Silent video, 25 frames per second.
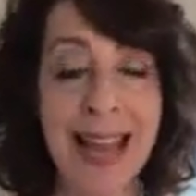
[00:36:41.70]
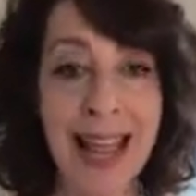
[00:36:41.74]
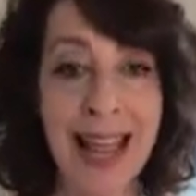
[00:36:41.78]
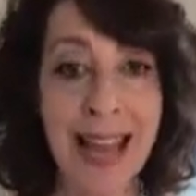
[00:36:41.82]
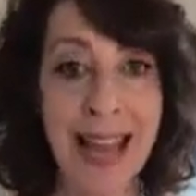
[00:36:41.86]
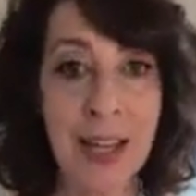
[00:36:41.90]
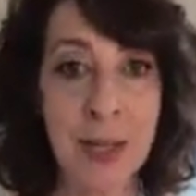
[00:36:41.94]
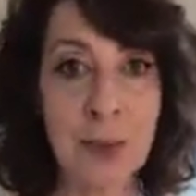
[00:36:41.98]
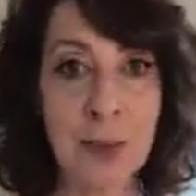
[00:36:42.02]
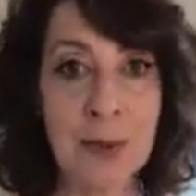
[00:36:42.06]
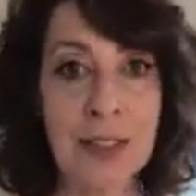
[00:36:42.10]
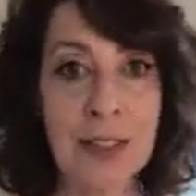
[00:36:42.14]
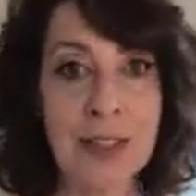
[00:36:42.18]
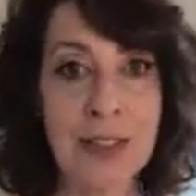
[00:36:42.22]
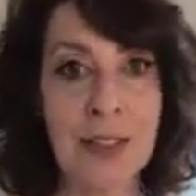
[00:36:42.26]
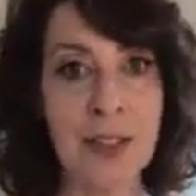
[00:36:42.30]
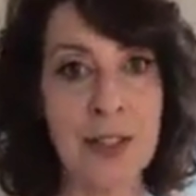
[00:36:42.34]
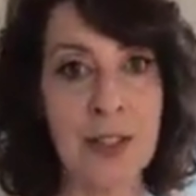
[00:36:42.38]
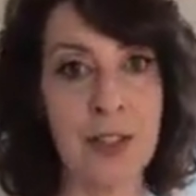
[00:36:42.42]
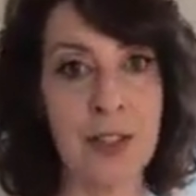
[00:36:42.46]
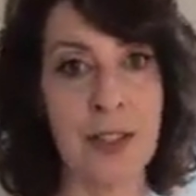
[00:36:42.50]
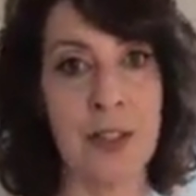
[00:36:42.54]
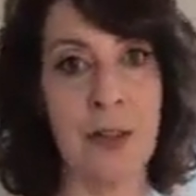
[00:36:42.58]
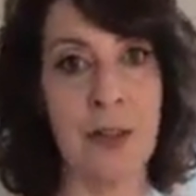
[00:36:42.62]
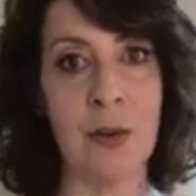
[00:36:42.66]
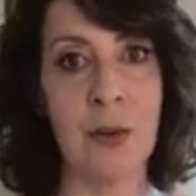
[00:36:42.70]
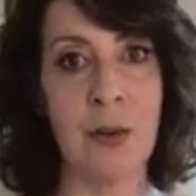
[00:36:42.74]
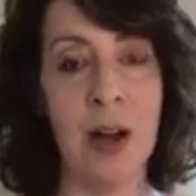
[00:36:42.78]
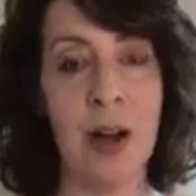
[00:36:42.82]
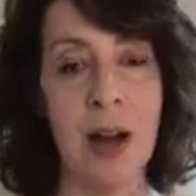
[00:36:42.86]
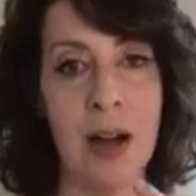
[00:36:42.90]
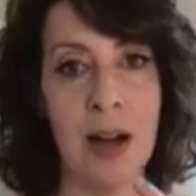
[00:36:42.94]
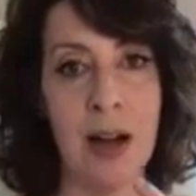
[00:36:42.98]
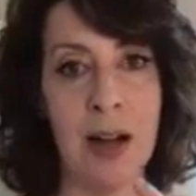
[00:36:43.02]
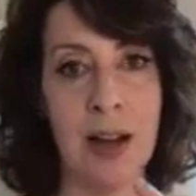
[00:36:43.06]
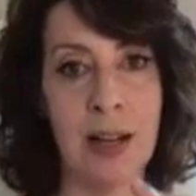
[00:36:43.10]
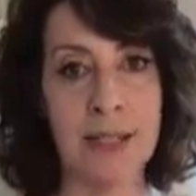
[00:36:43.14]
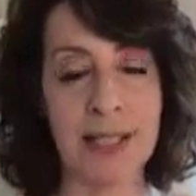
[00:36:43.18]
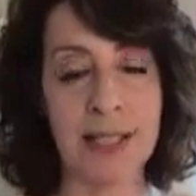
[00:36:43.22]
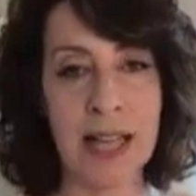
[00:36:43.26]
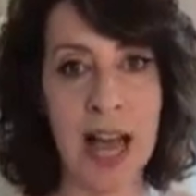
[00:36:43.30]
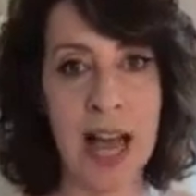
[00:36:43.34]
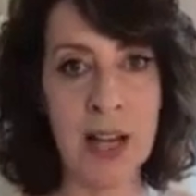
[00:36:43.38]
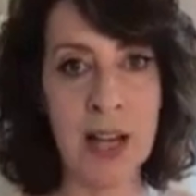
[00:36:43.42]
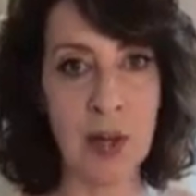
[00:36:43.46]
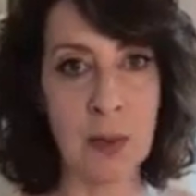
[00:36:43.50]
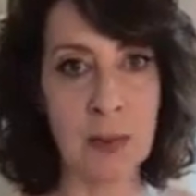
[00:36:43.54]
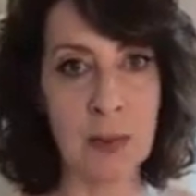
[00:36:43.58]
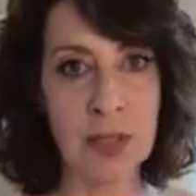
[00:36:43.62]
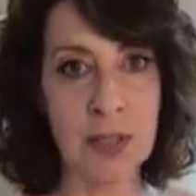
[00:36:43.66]
But can you, Linda, do a
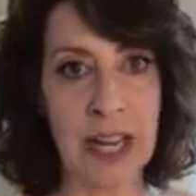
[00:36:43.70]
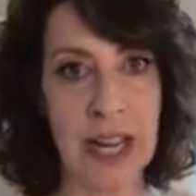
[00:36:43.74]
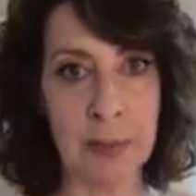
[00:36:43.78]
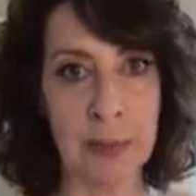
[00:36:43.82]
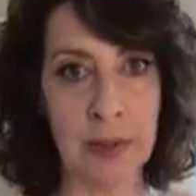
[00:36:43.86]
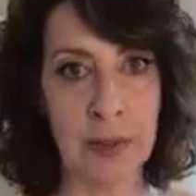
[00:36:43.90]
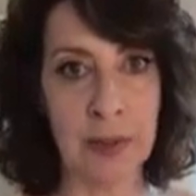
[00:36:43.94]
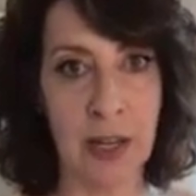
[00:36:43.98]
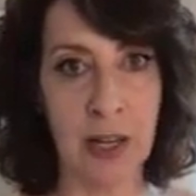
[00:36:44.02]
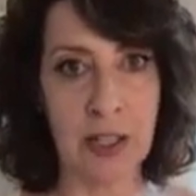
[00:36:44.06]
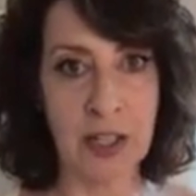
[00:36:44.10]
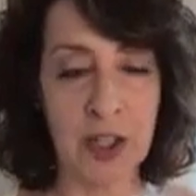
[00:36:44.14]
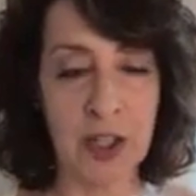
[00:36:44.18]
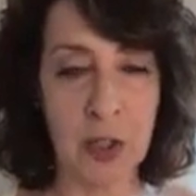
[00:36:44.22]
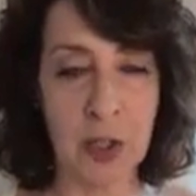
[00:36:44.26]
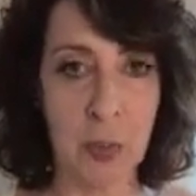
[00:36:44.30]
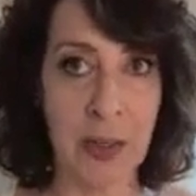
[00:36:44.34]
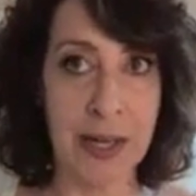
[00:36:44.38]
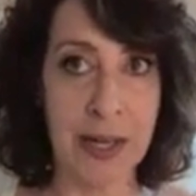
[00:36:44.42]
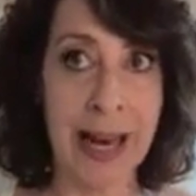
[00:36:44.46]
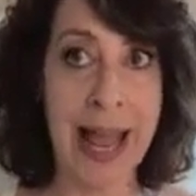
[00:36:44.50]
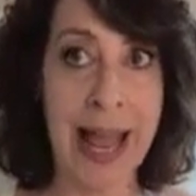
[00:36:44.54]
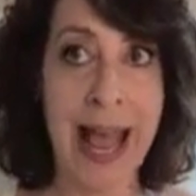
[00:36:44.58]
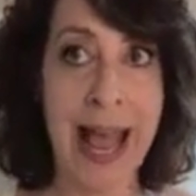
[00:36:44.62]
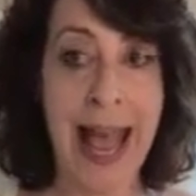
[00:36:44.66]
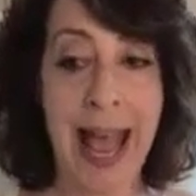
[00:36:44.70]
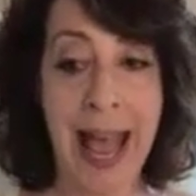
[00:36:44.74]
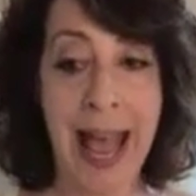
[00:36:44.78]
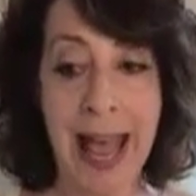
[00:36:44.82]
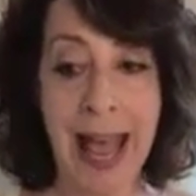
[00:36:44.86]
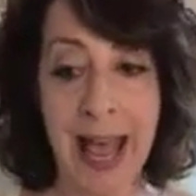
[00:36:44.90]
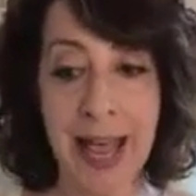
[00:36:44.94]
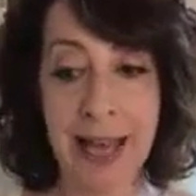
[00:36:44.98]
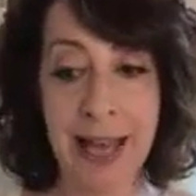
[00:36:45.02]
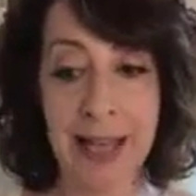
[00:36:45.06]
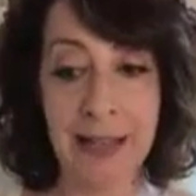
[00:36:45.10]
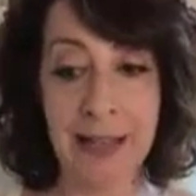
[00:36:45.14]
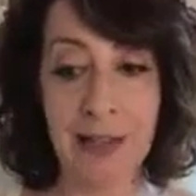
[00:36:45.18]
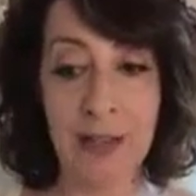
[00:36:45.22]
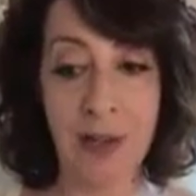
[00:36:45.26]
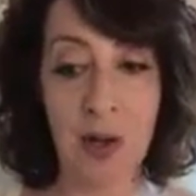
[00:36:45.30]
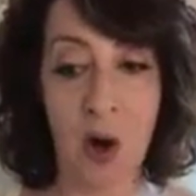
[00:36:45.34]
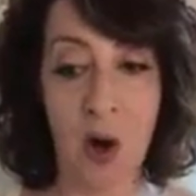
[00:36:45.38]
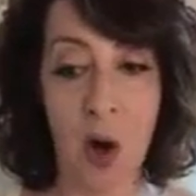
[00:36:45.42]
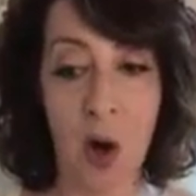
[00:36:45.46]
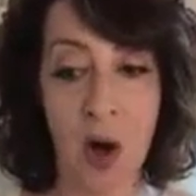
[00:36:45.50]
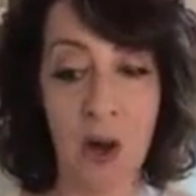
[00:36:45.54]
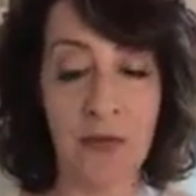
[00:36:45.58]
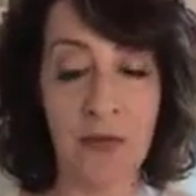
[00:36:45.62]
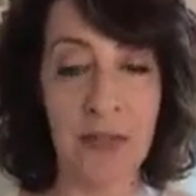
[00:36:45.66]
sidearm table next to it,
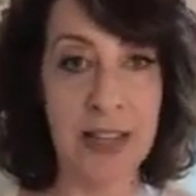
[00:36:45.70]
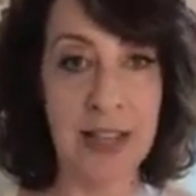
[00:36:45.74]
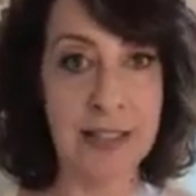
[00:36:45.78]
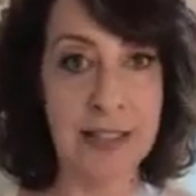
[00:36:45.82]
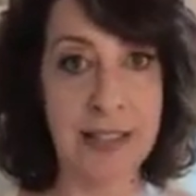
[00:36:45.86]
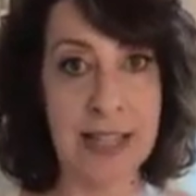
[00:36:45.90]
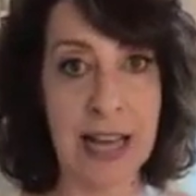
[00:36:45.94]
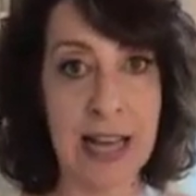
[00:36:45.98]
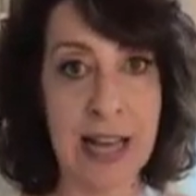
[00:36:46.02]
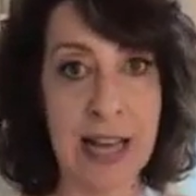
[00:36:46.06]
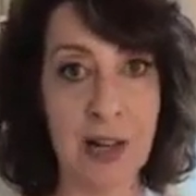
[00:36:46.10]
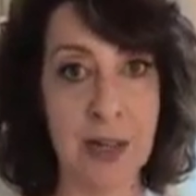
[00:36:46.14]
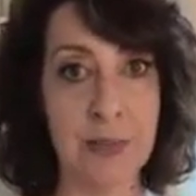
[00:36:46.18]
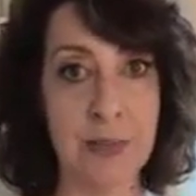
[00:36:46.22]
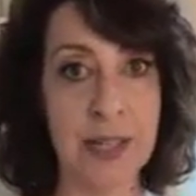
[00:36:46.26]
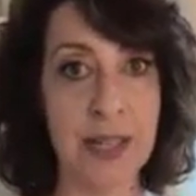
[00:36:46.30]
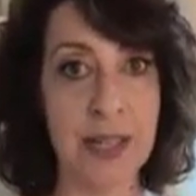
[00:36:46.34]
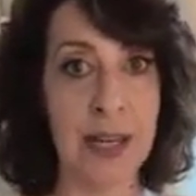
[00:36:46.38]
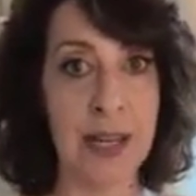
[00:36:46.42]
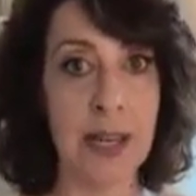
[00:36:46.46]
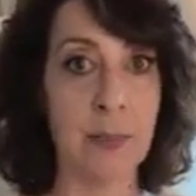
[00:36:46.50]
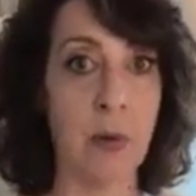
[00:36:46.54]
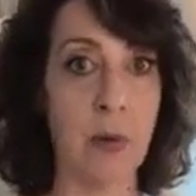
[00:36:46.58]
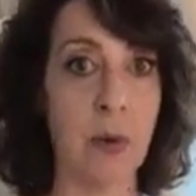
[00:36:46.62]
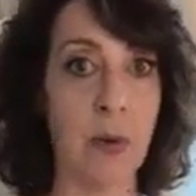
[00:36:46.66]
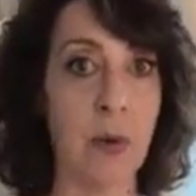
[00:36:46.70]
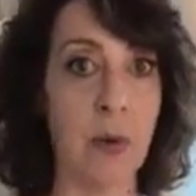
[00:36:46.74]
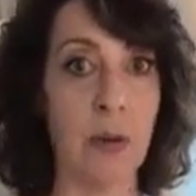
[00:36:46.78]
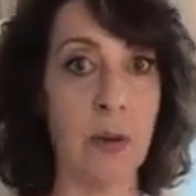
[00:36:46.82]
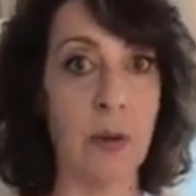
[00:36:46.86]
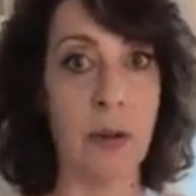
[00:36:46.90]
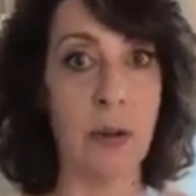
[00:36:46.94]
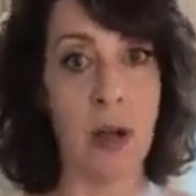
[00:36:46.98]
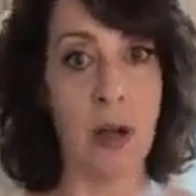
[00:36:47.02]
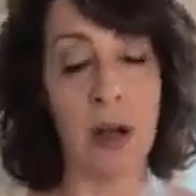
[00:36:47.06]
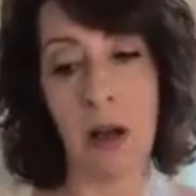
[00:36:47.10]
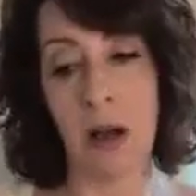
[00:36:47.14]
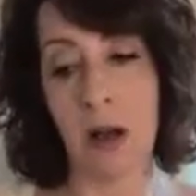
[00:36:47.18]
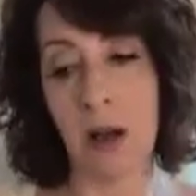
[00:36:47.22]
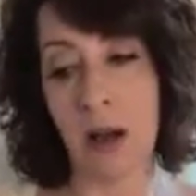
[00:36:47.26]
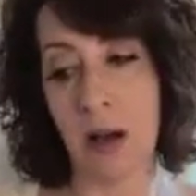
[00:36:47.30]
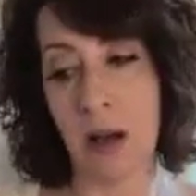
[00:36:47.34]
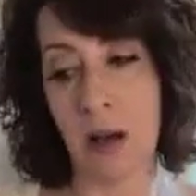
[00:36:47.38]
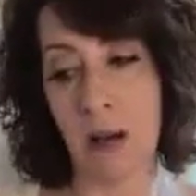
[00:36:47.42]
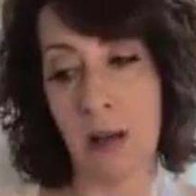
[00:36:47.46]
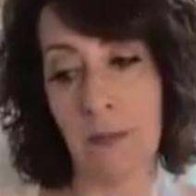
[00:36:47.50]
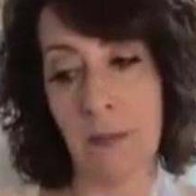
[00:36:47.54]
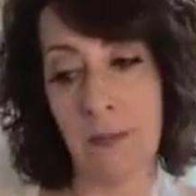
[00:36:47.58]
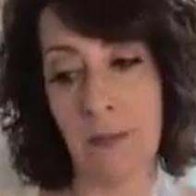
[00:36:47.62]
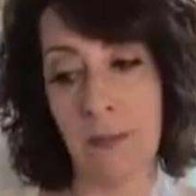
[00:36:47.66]
and off that sidearm table,
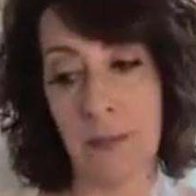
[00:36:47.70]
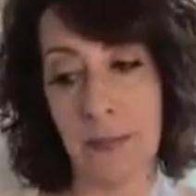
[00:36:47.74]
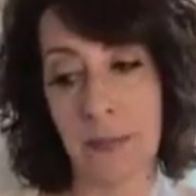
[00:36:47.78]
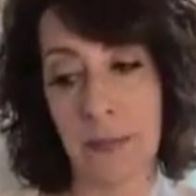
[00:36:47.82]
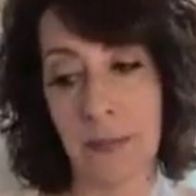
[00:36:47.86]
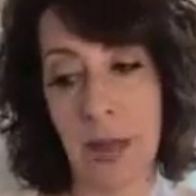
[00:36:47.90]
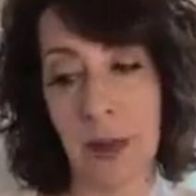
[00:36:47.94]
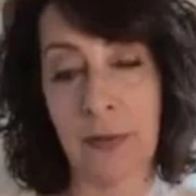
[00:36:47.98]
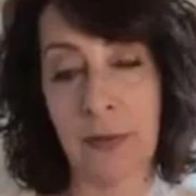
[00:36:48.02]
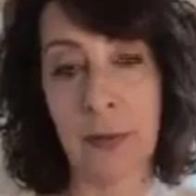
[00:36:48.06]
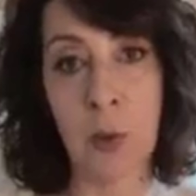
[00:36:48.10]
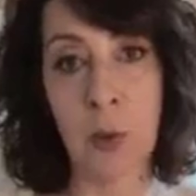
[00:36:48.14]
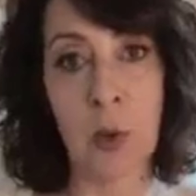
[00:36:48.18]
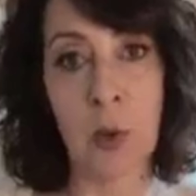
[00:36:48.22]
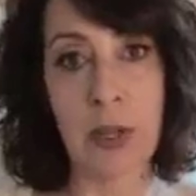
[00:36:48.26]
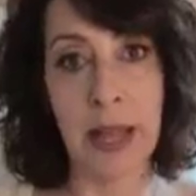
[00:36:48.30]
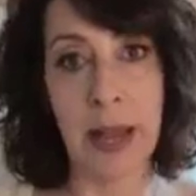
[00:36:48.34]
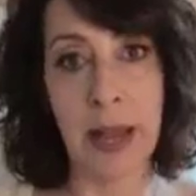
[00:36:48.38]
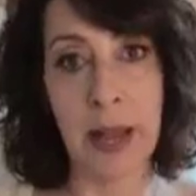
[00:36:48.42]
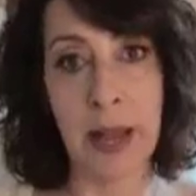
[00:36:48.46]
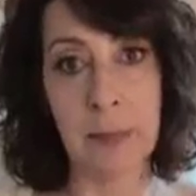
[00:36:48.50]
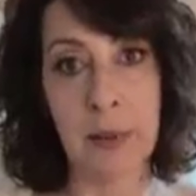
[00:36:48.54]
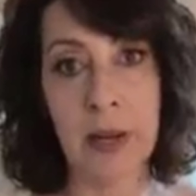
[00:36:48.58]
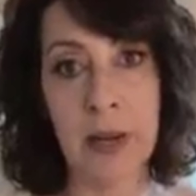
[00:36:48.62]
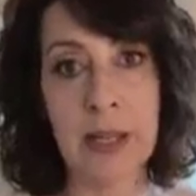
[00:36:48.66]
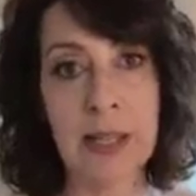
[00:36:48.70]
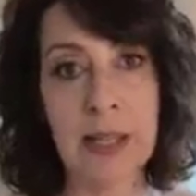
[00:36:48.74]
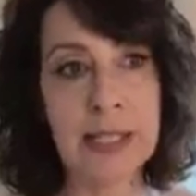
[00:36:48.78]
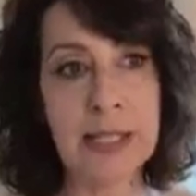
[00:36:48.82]
a floor lamp?